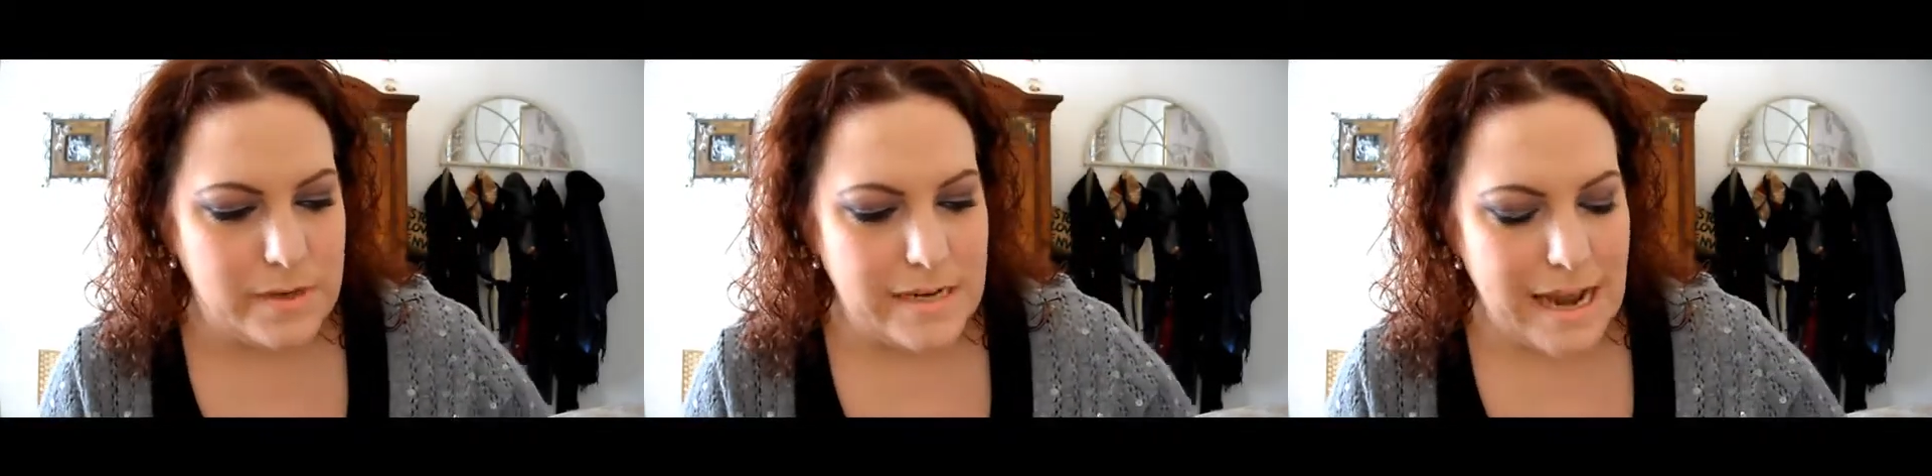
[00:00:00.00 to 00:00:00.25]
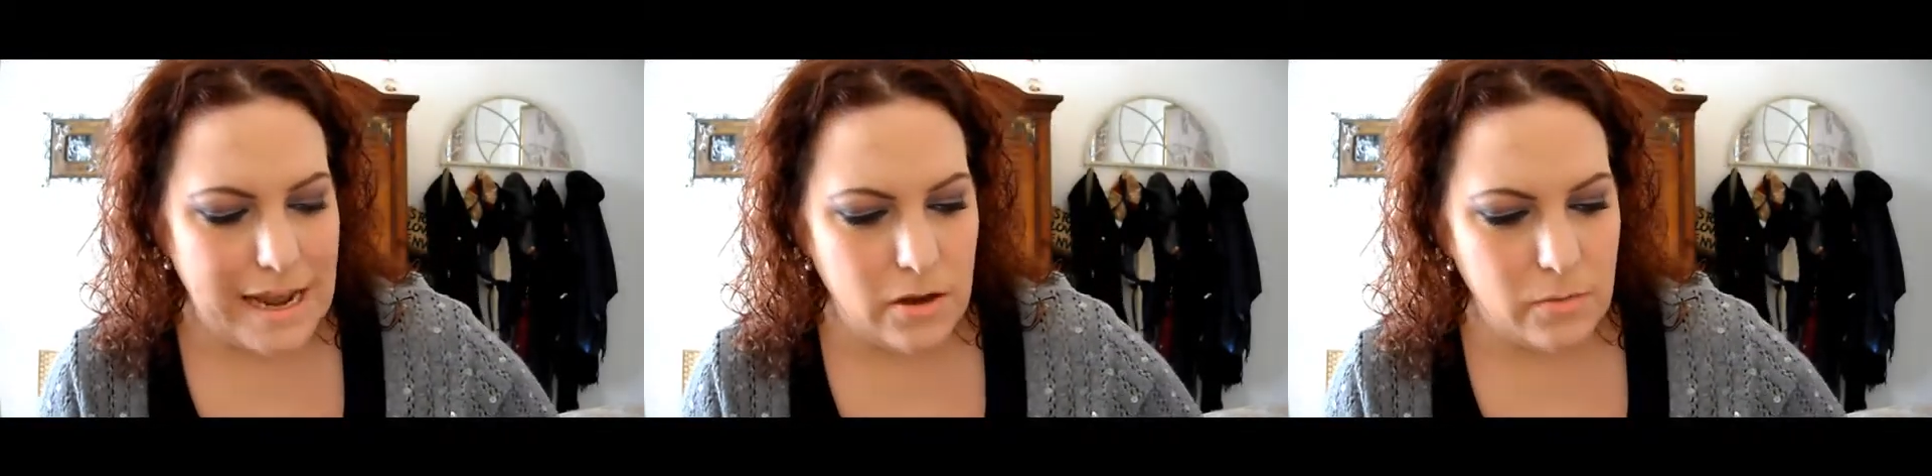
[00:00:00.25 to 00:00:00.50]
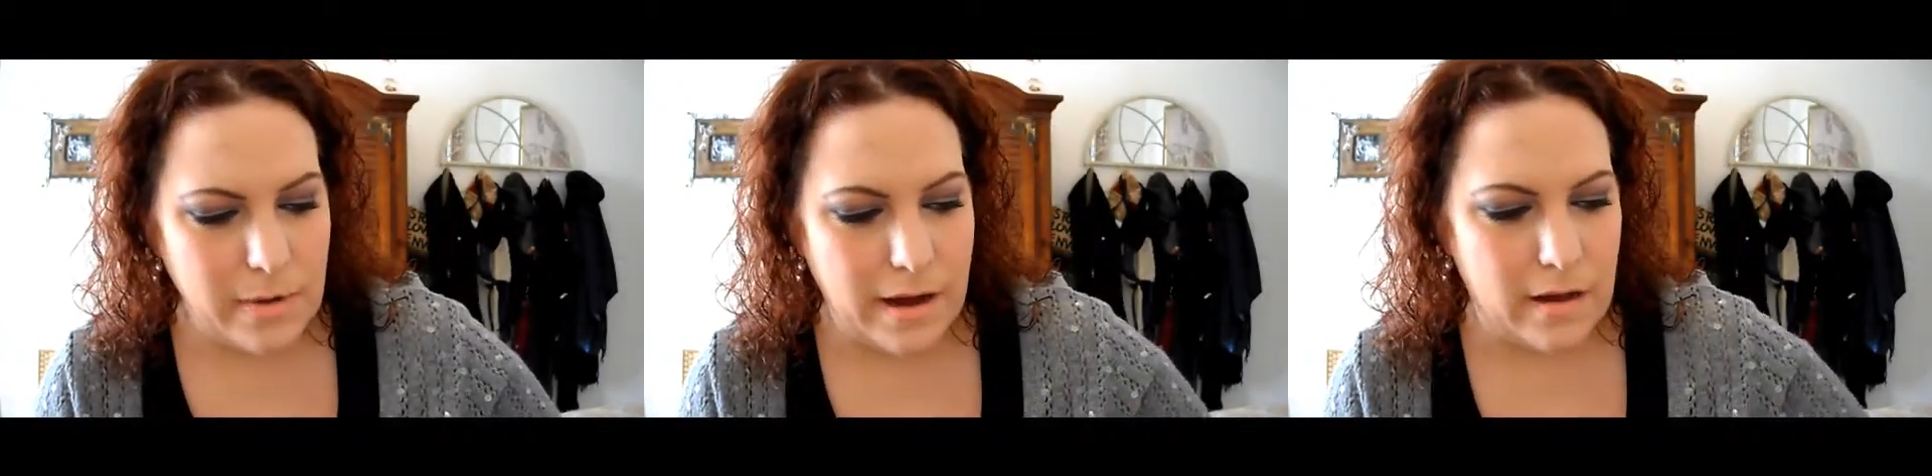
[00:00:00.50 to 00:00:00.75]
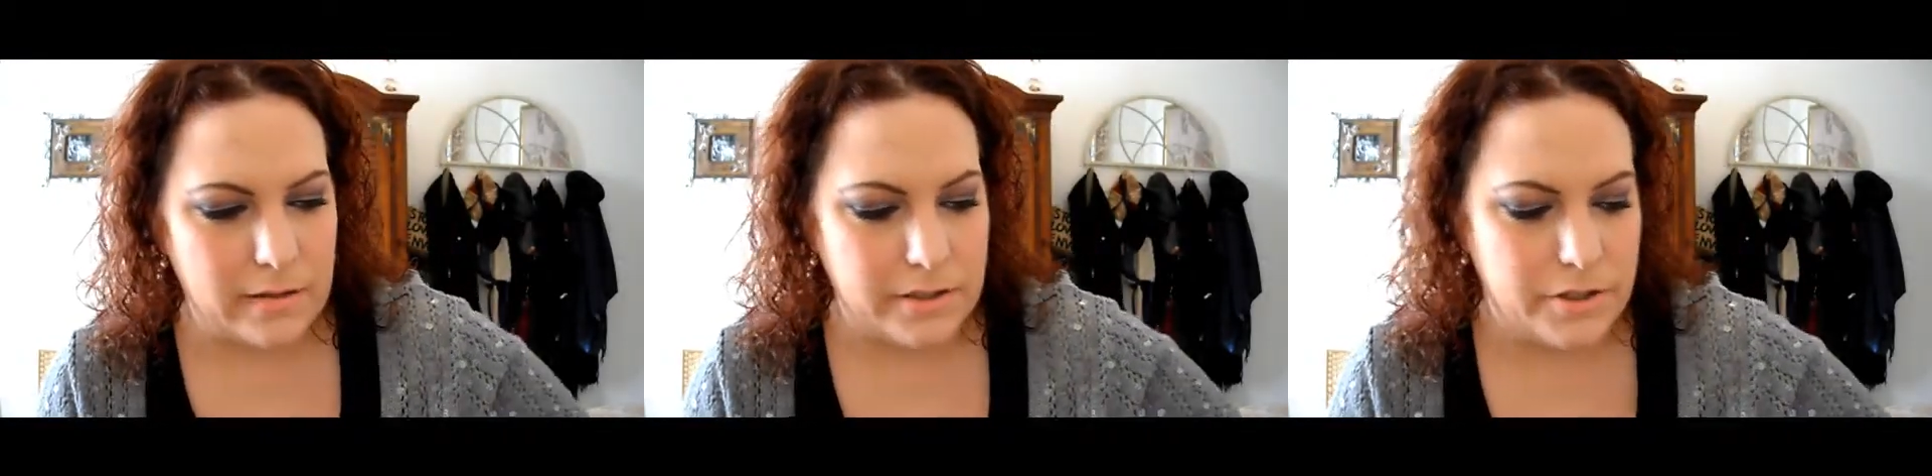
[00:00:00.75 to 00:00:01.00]
nail
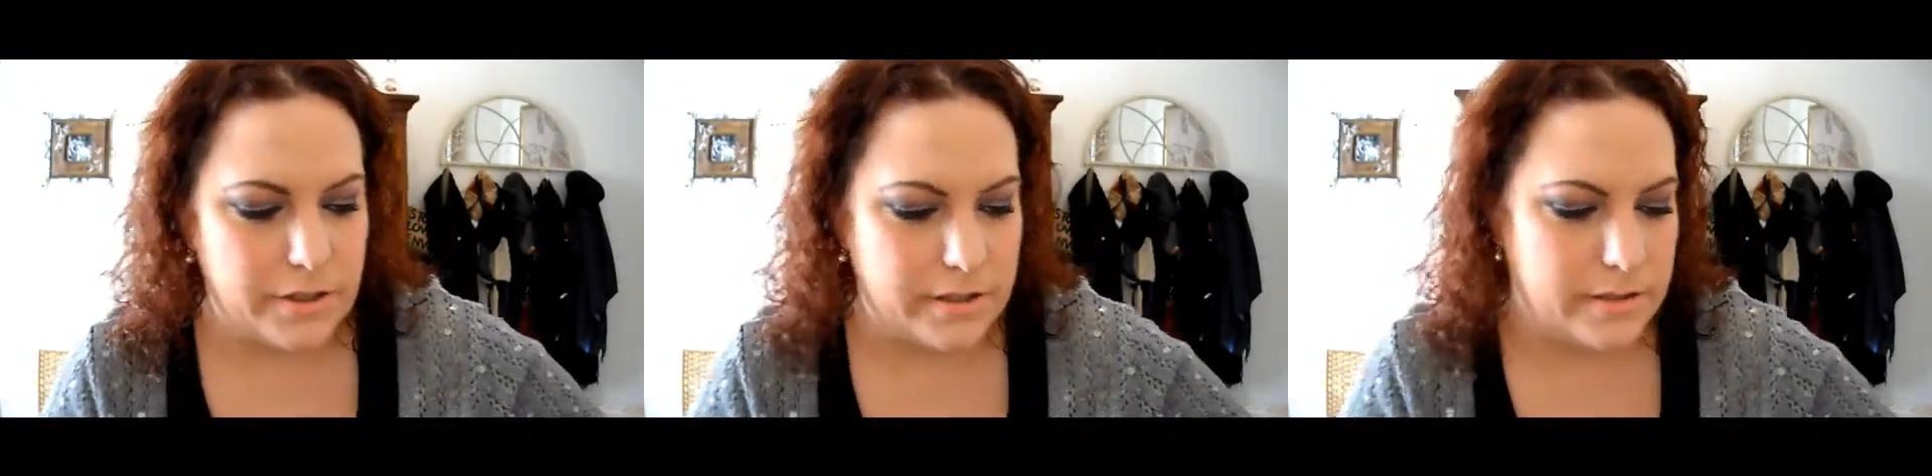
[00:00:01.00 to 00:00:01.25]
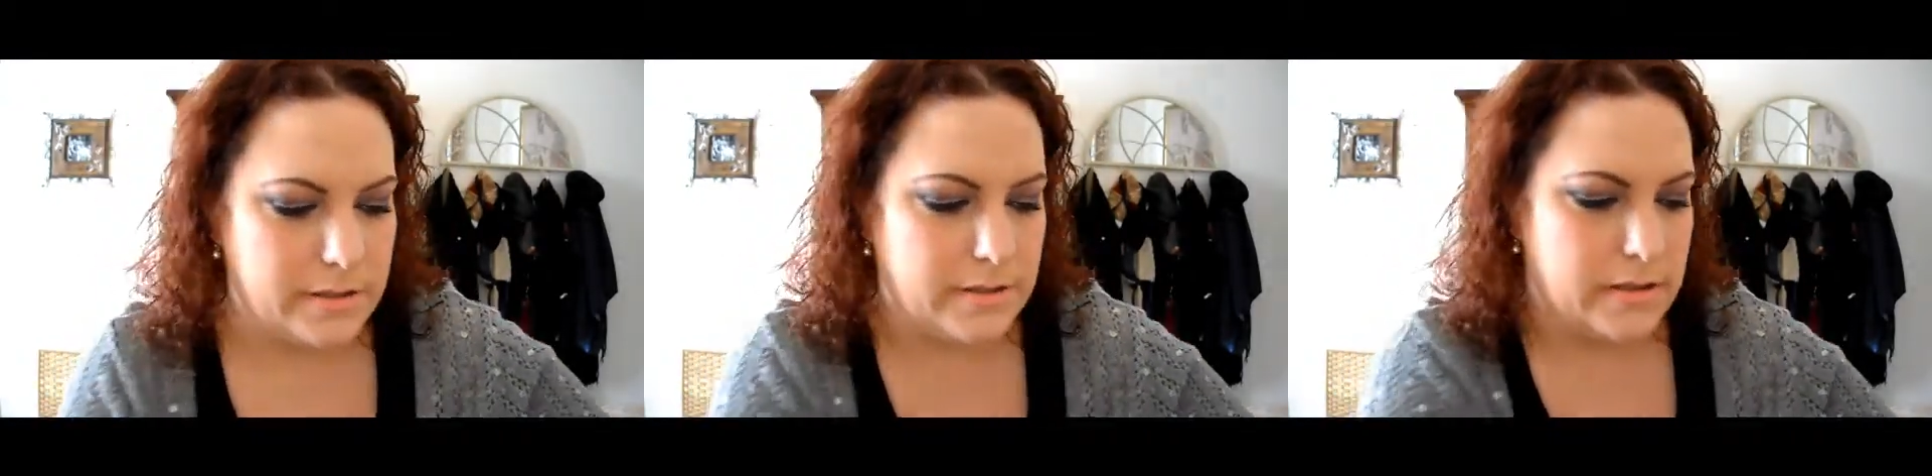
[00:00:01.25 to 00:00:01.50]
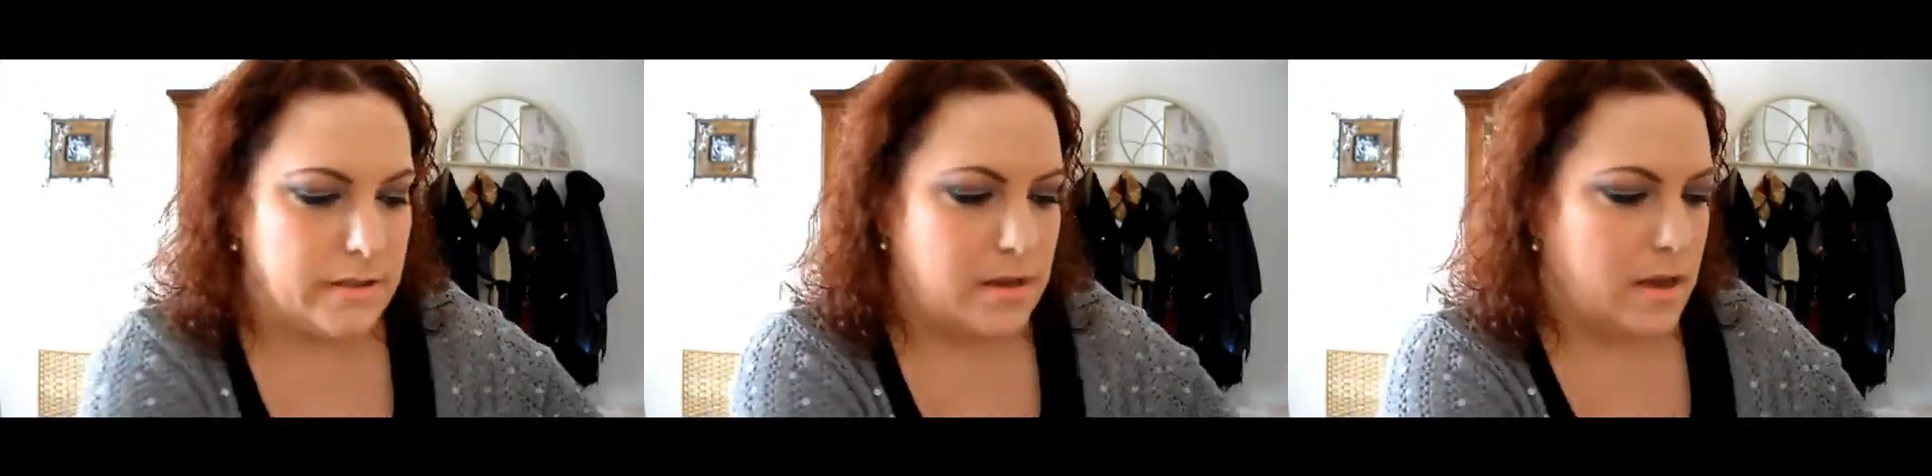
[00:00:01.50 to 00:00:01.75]
polishes.